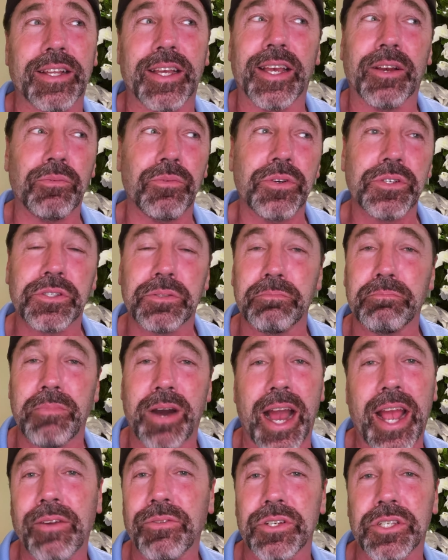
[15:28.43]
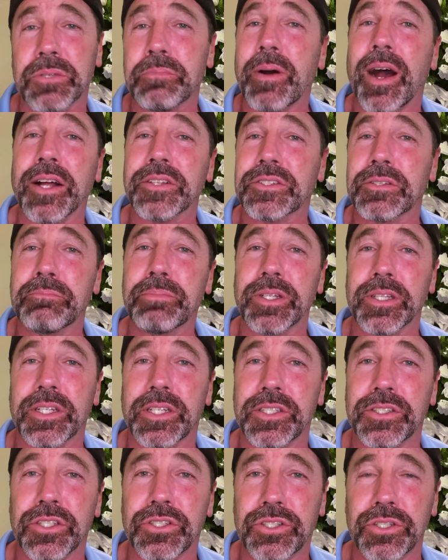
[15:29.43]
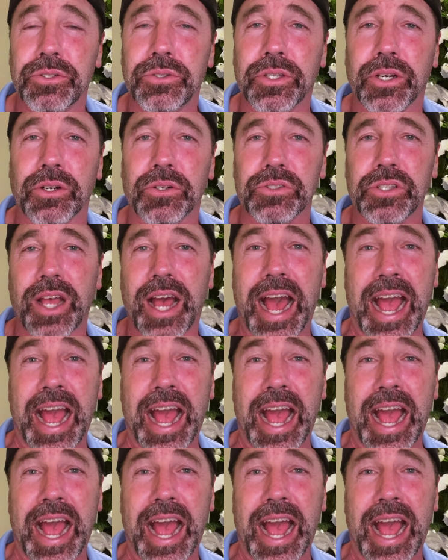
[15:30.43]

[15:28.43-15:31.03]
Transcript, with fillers: it was my responsibility to do those.